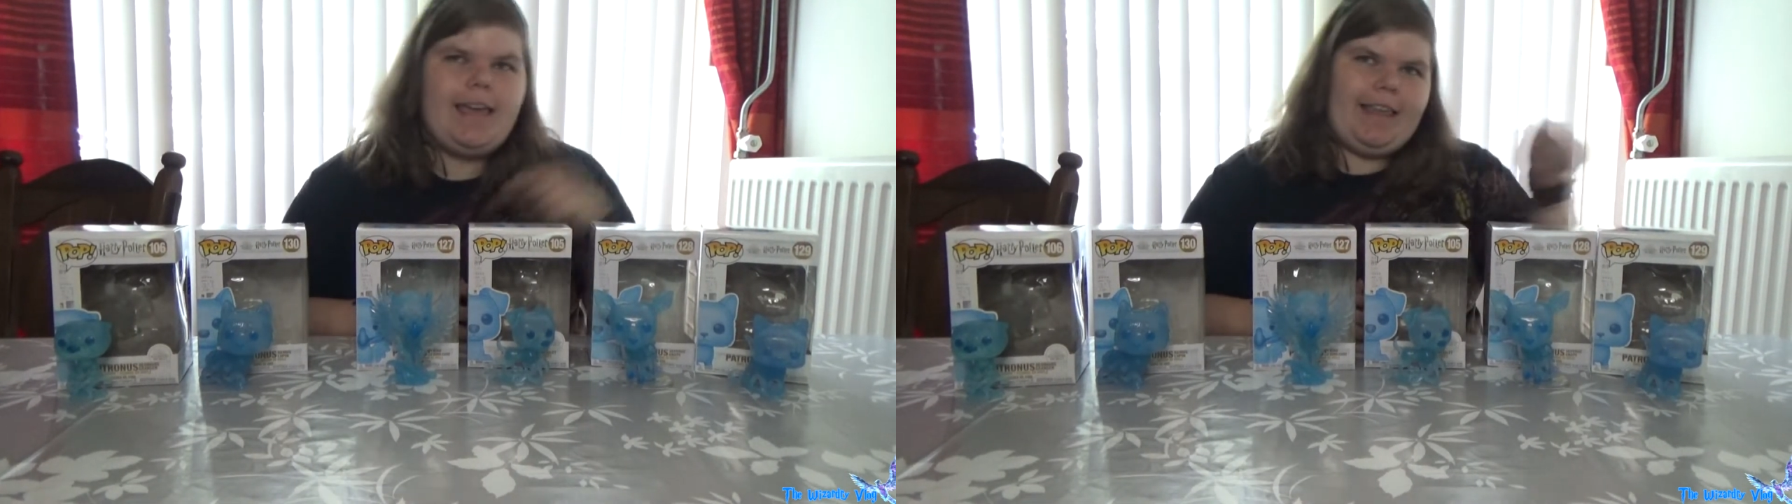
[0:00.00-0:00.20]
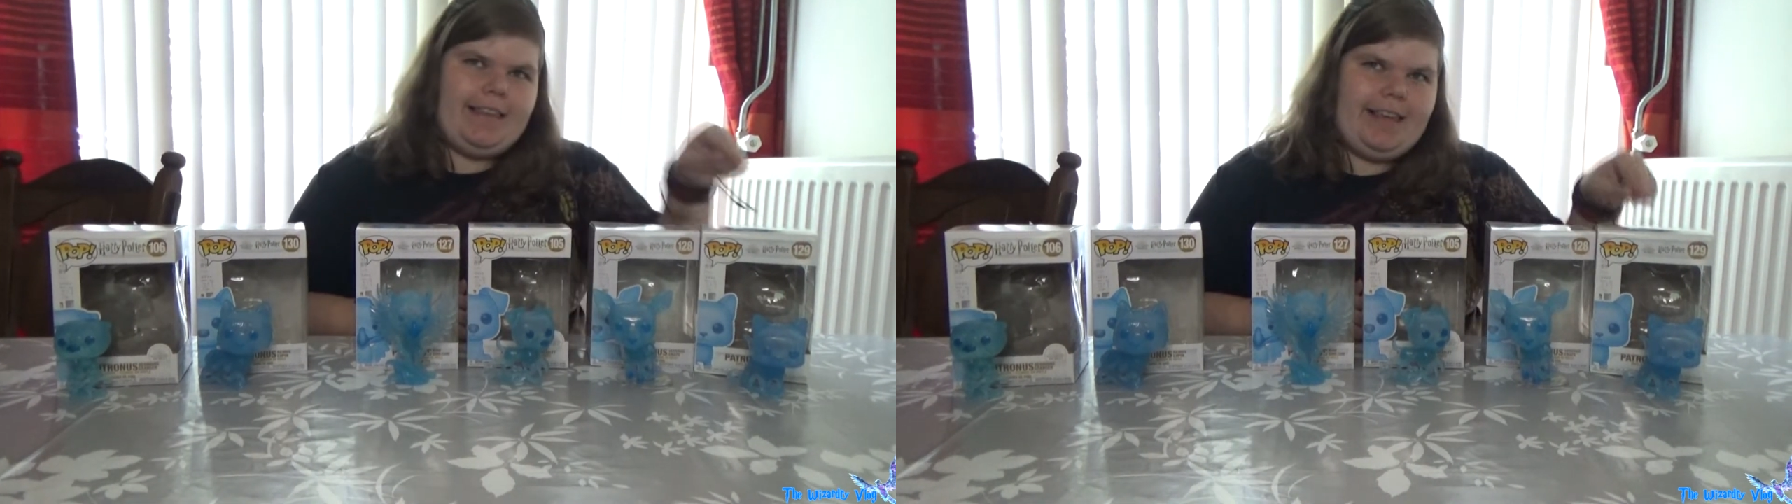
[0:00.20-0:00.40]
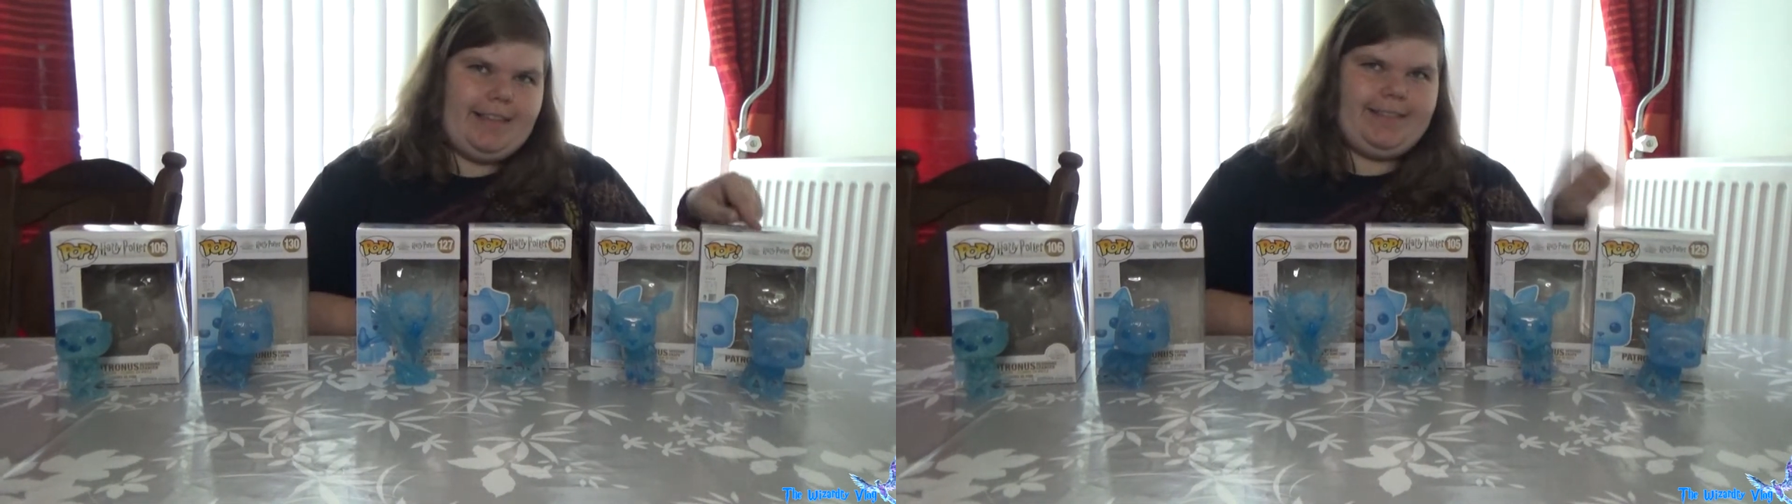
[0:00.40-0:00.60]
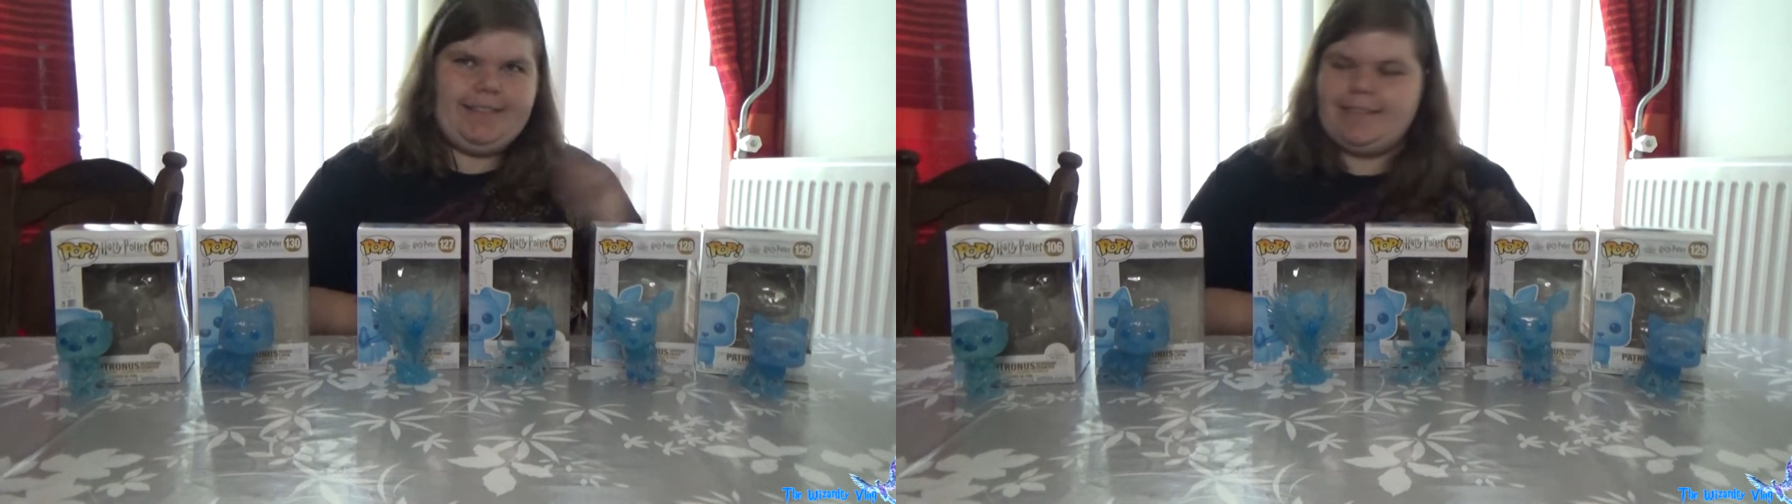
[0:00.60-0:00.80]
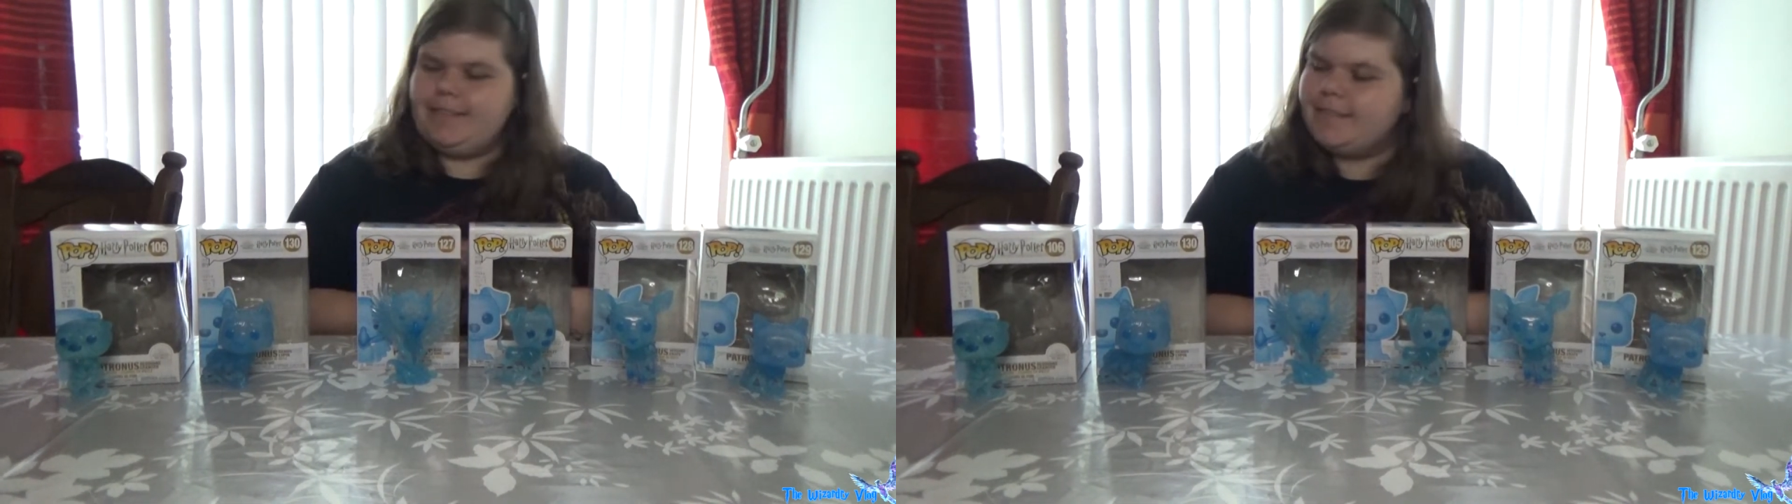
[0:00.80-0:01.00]
And the cat.
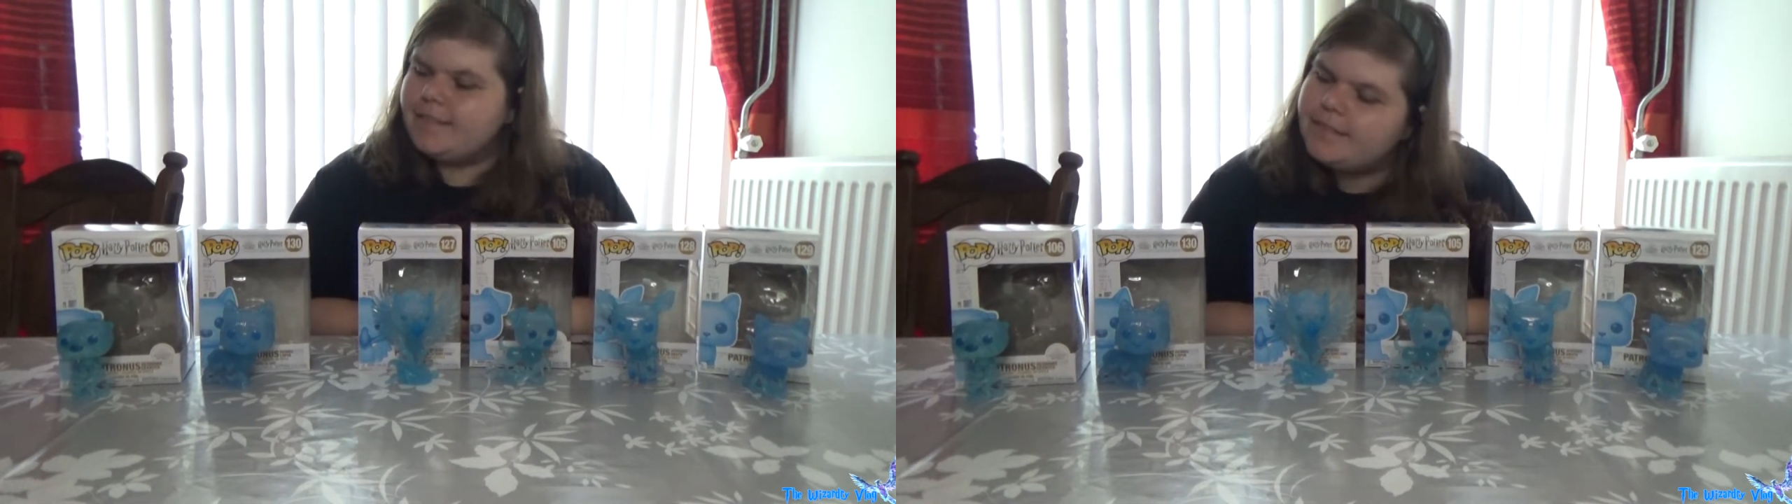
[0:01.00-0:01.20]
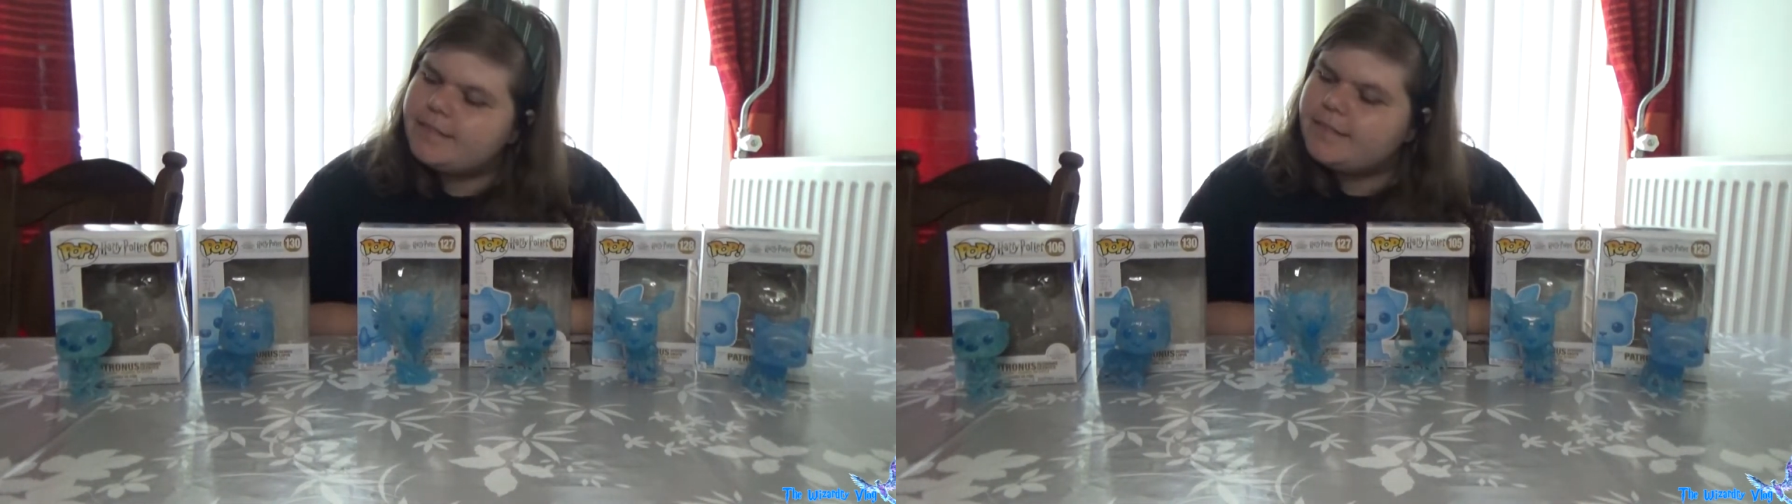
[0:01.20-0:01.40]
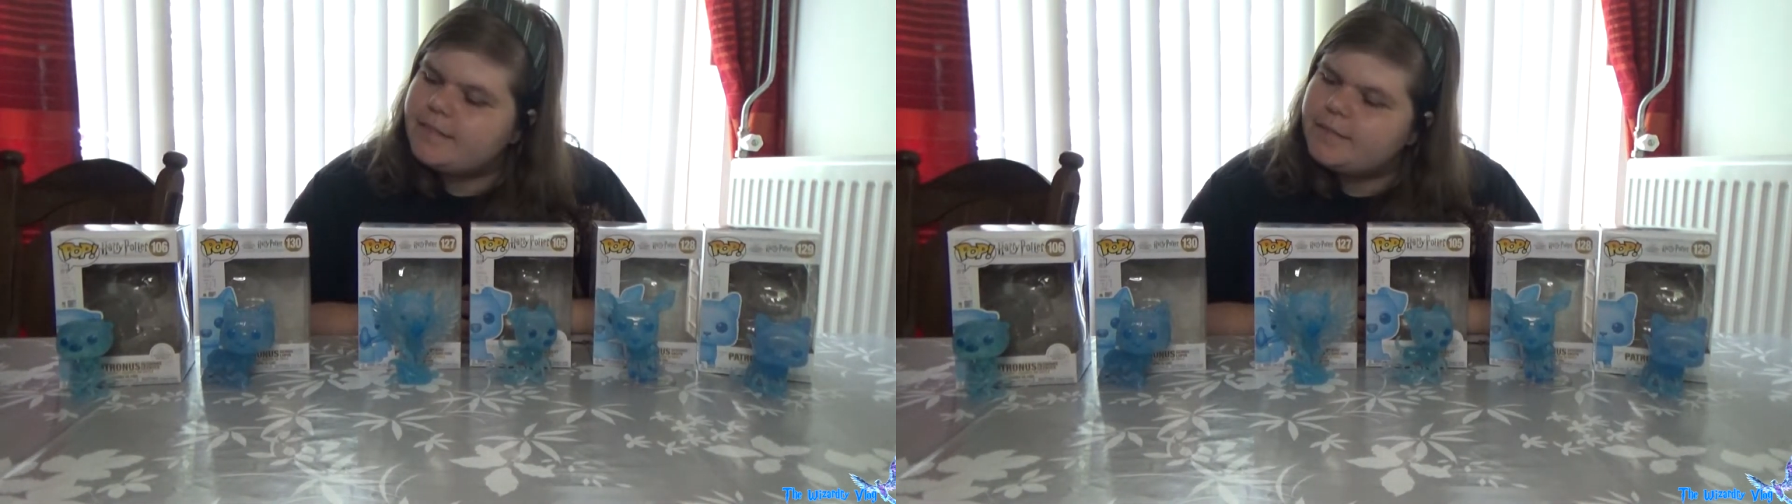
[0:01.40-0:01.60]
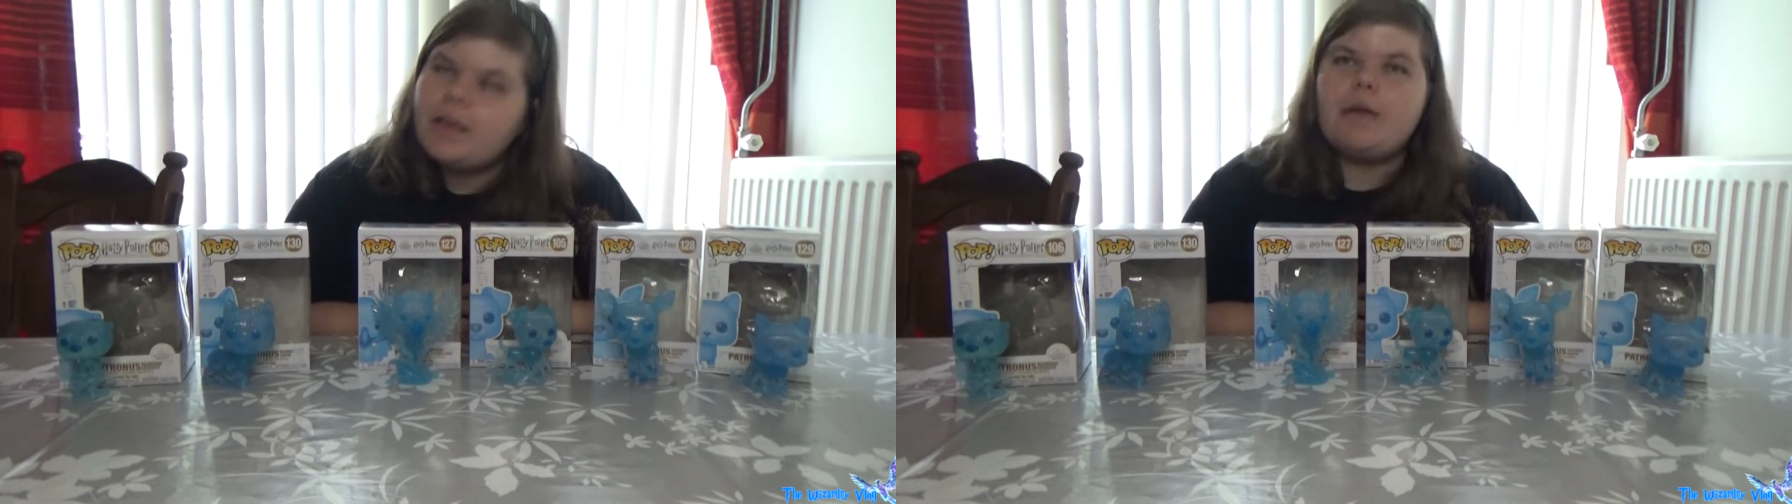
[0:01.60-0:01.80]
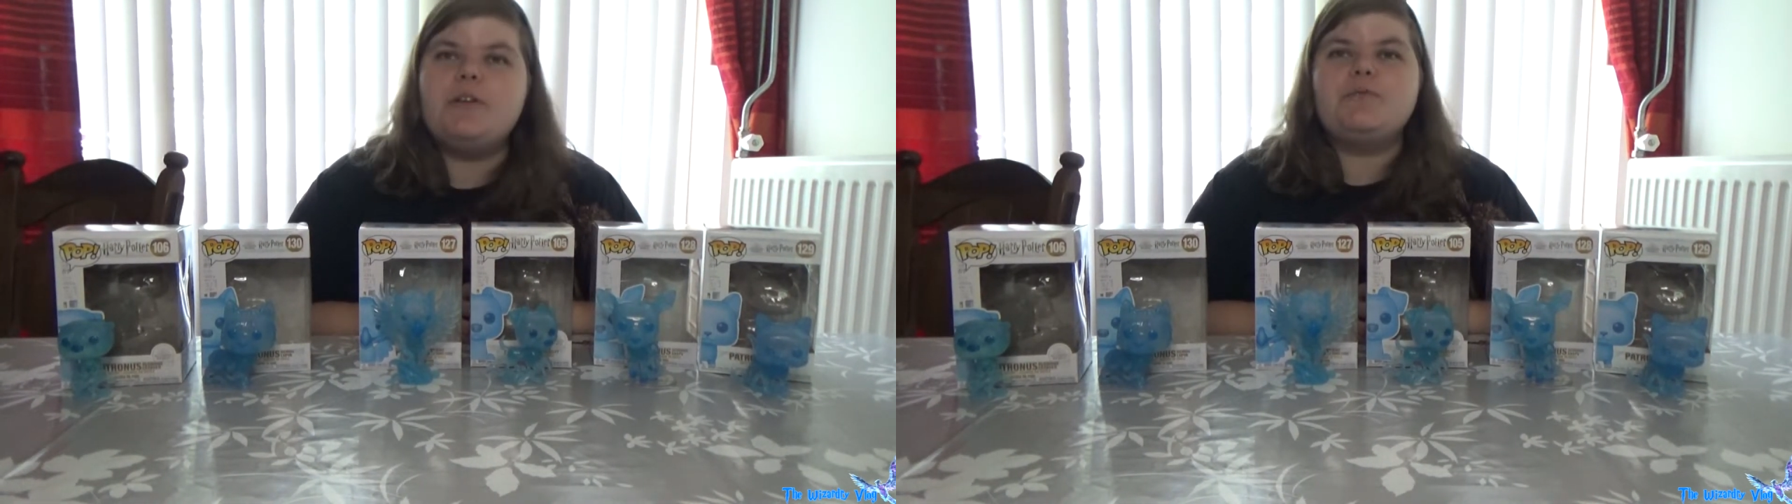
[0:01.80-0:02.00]
Which